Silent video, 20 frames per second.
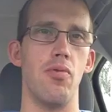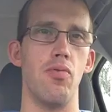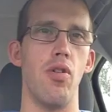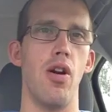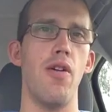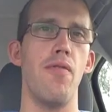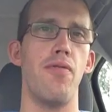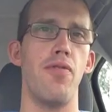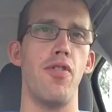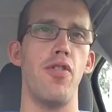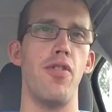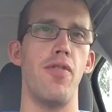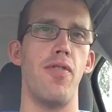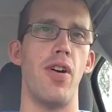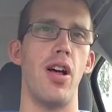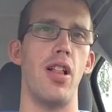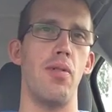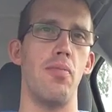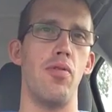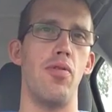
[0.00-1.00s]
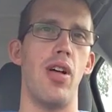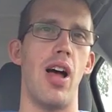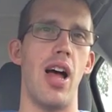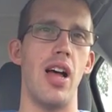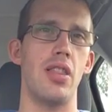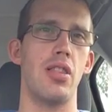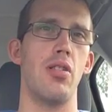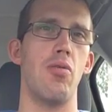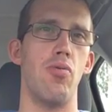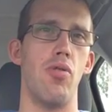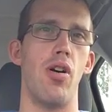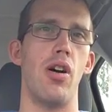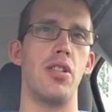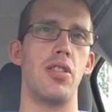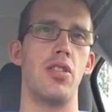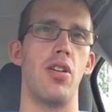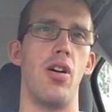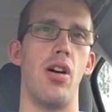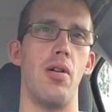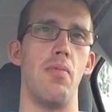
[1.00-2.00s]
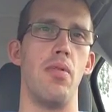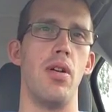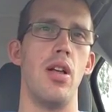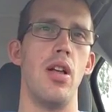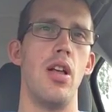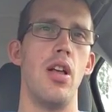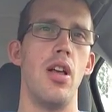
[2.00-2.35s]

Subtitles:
the right food available at the right time.